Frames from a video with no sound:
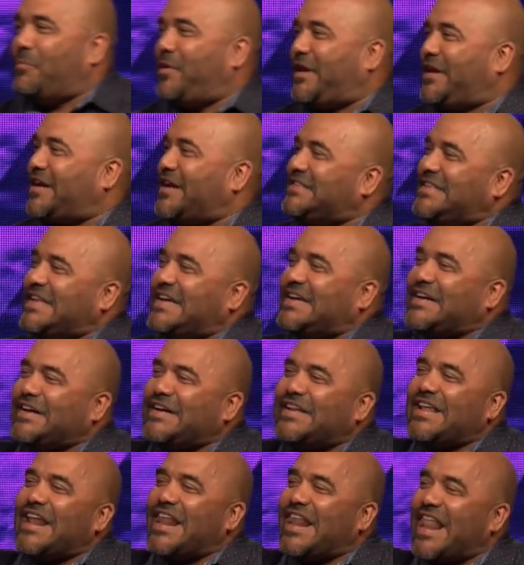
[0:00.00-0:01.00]
because he
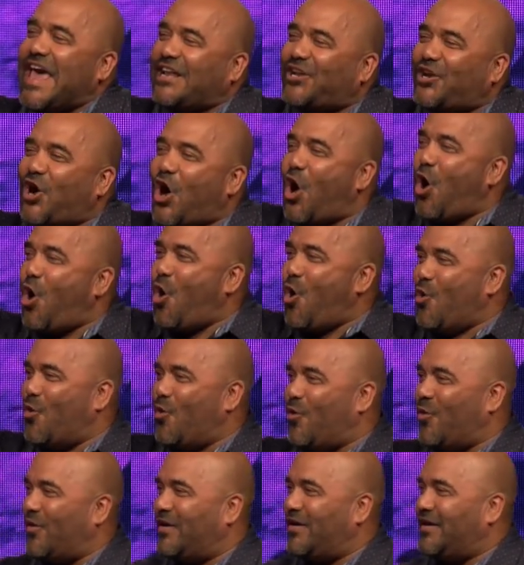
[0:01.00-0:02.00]
couldn't let go,
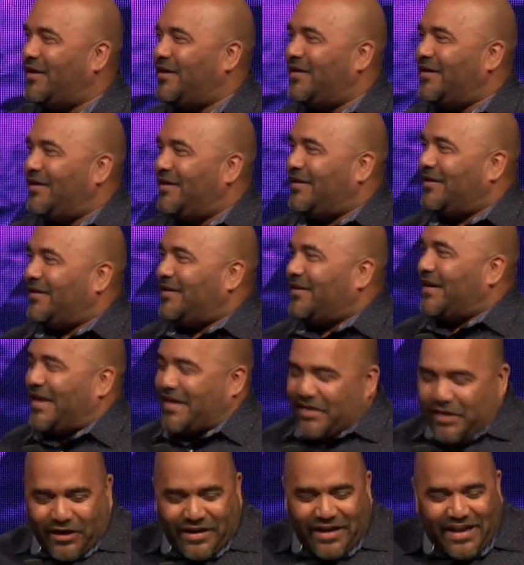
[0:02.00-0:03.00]
he
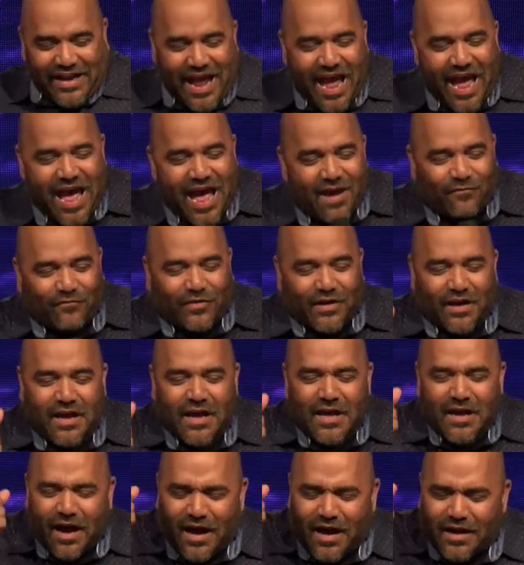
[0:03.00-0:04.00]
couldn't have the
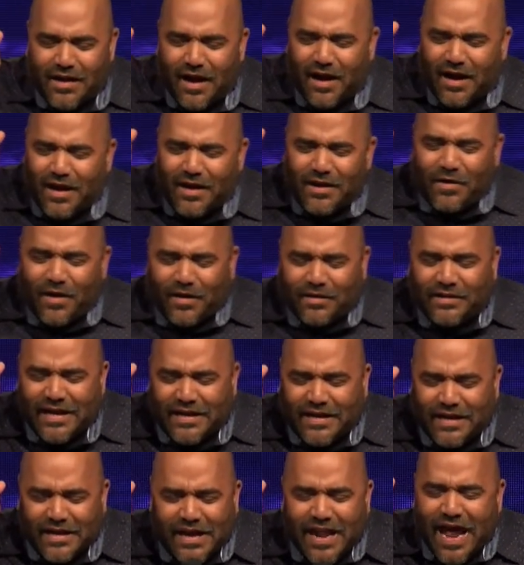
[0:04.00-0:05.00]
un, un, he
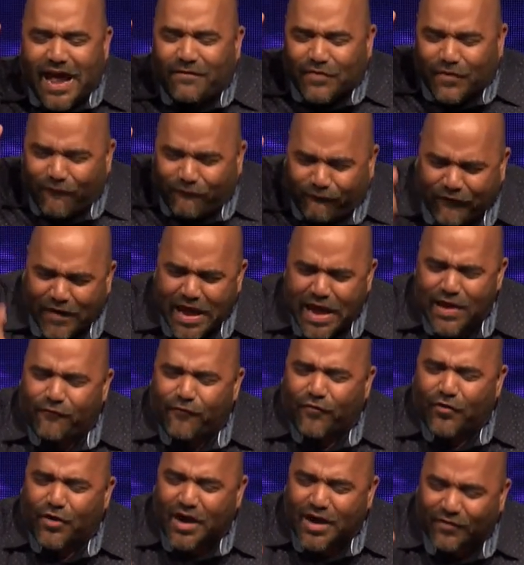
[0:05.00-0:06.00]
couldn't have the
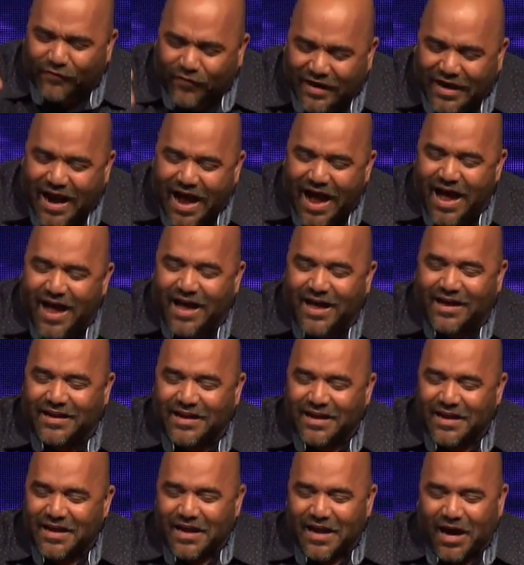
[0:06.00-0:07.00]
favor of God
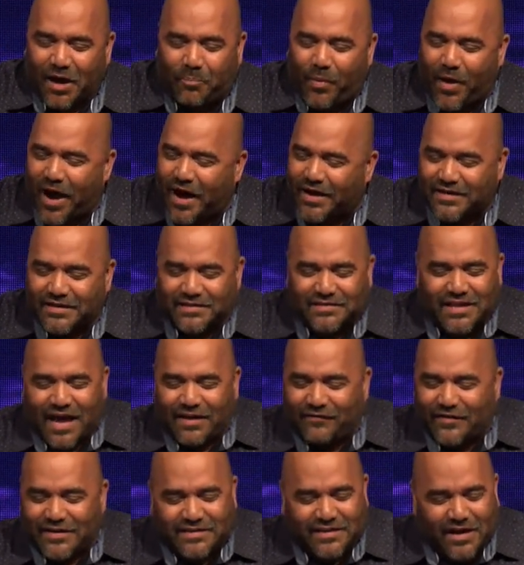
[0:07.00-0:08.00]
upon his life.
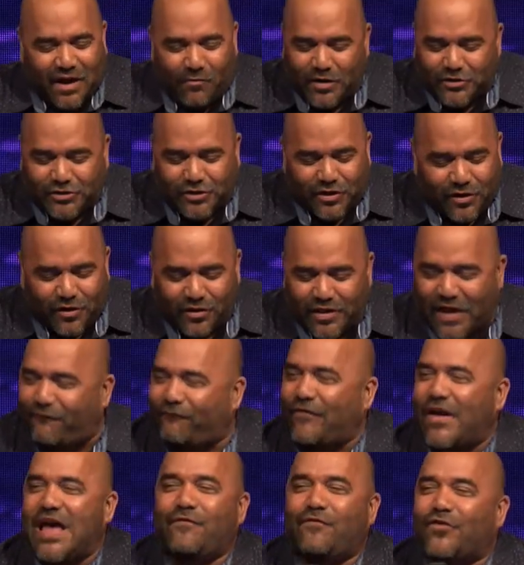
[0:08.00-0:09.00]
Listen, I want you to know that
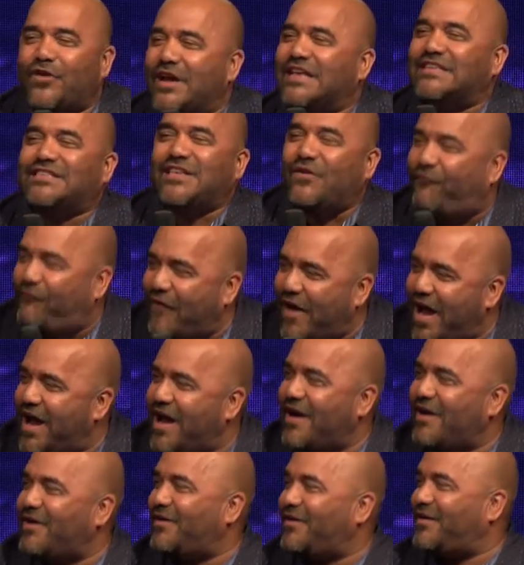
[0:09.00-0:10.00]
favor isn't
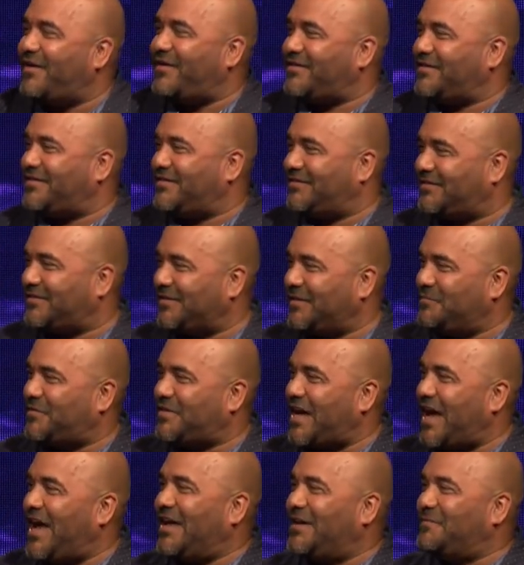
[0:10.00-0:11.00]
fair
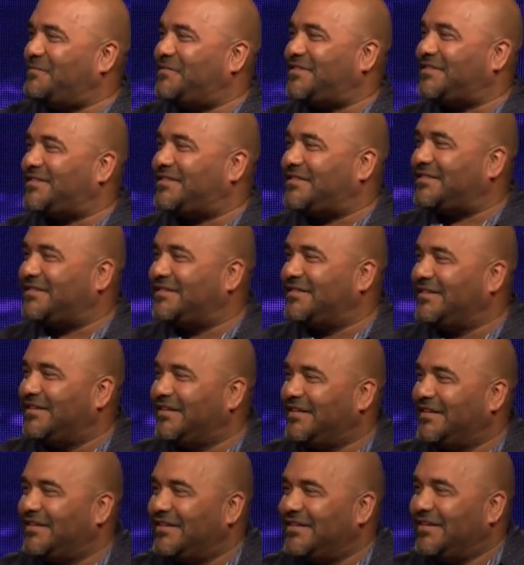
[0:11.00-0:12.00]
sometimes.
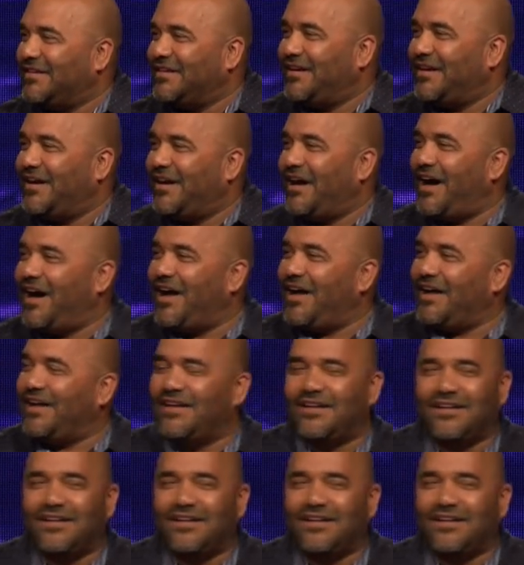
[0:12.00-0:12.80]
Huh?